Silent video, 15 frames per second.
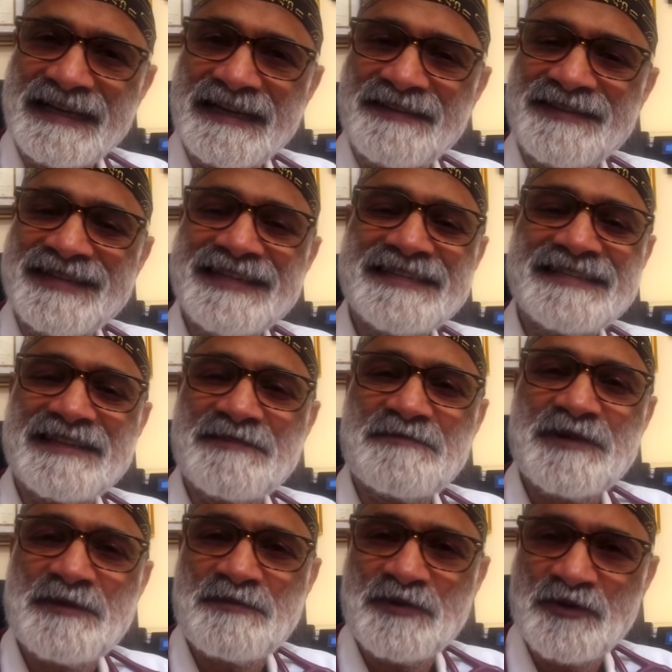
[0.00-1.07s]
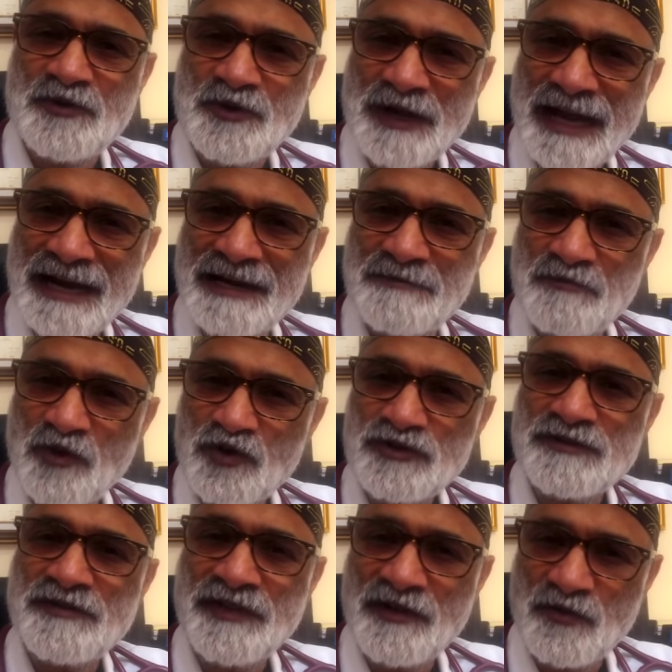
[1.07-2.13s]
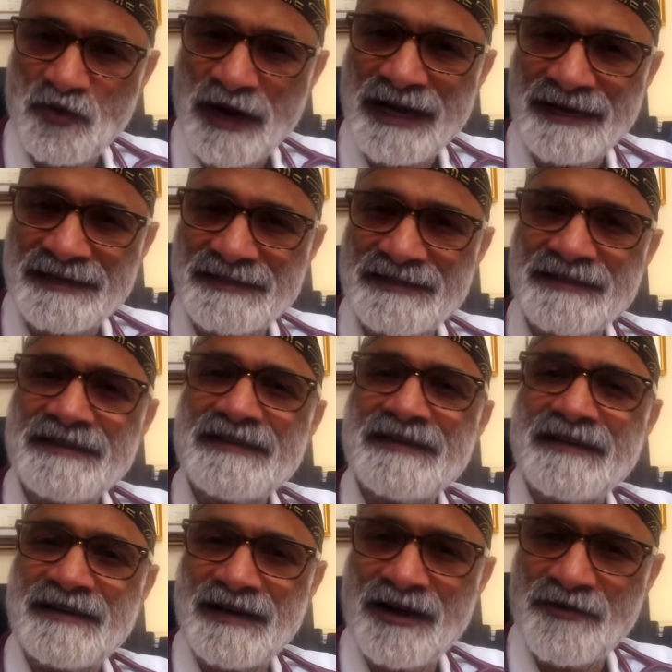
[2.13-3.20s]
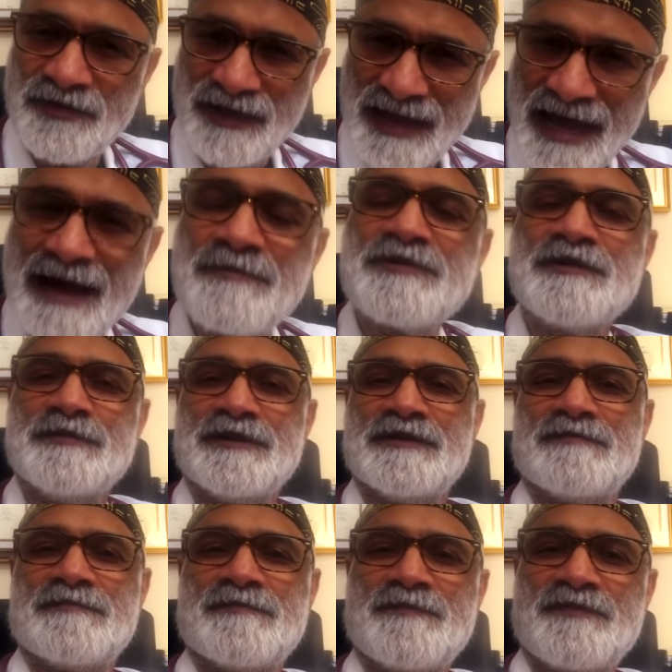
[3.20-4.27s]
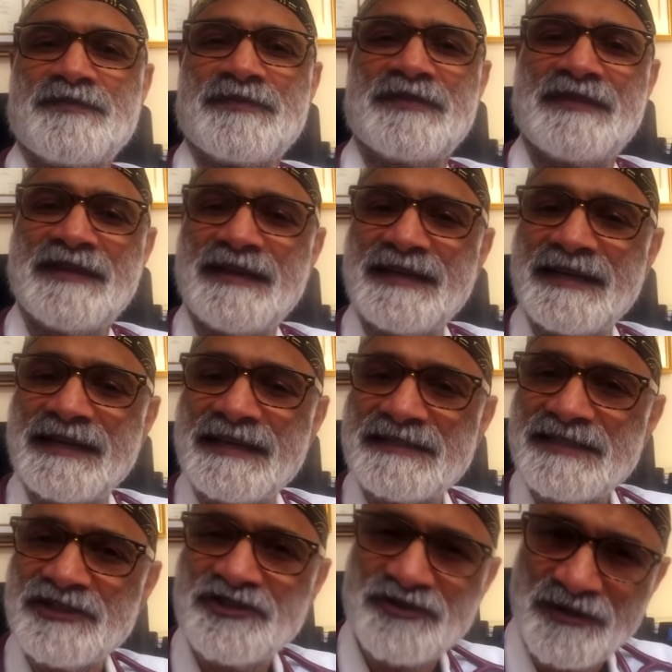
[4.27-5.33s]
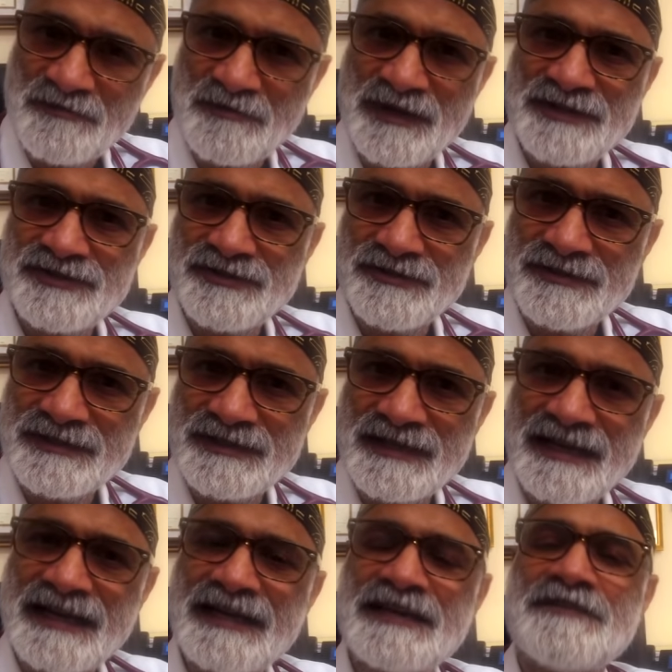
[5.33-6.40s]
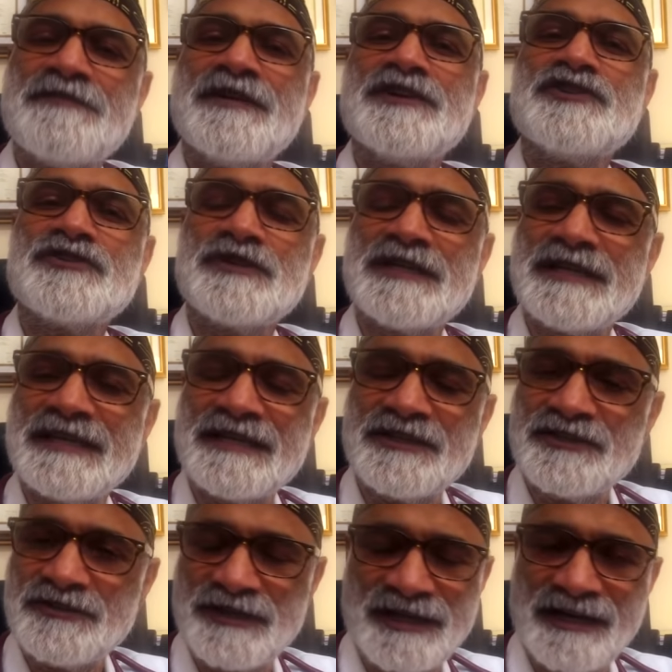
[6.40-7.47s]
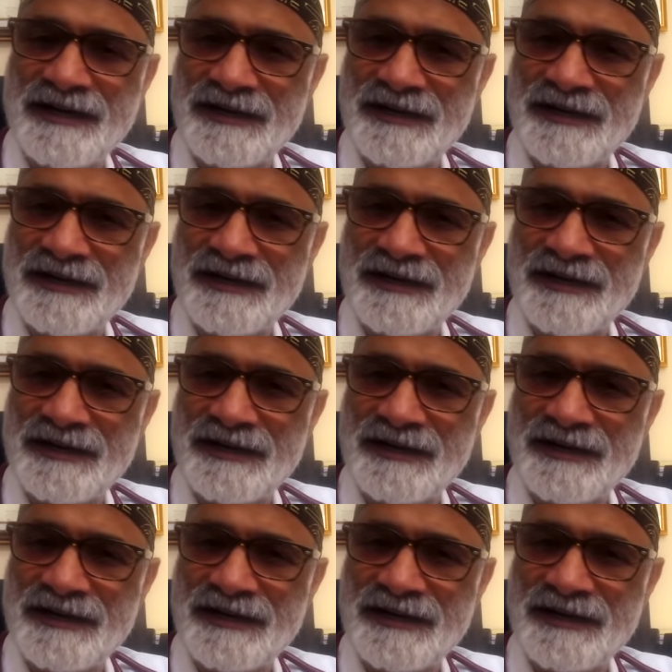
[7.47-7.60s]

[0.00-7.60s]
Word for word: And these are the people who carry most of their weight around the abdomen. Then it gets into the muscles and eventually into the